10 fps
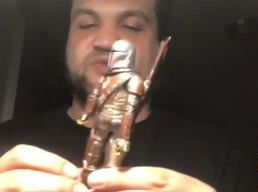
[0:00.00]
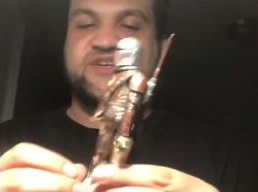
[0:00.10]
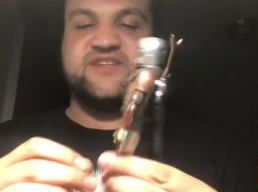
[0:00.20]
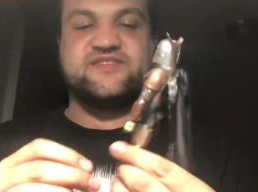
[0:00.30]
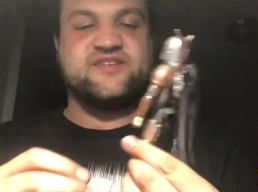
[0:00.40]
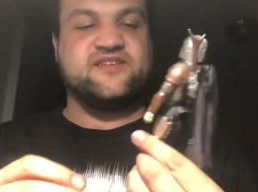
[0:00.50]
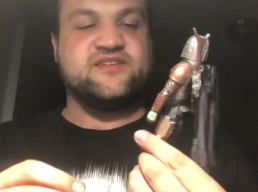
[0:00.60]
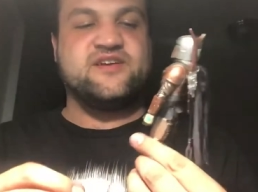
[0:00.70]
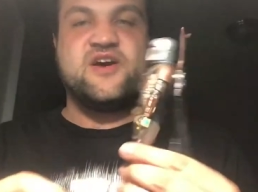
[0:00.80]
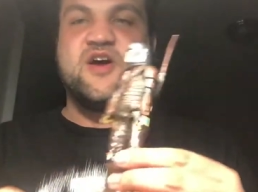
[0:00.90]
where he's a... Uh,
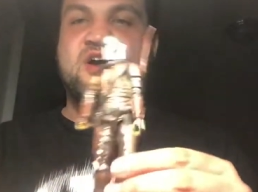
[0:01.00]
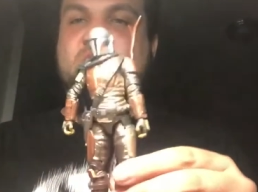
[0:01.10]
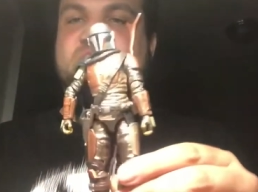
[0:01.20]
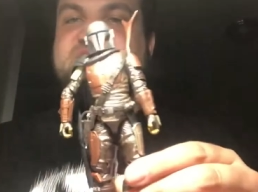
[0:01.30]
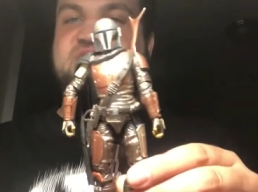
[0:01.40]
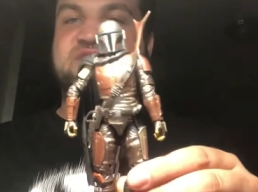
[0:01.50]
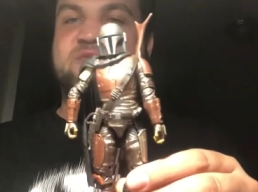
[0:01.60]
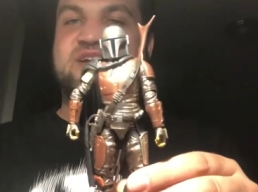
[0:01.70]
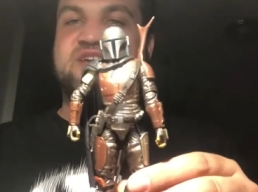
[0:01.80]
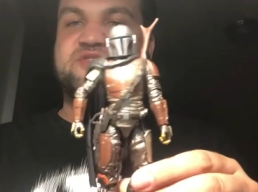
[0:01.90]
where he's definitely ready to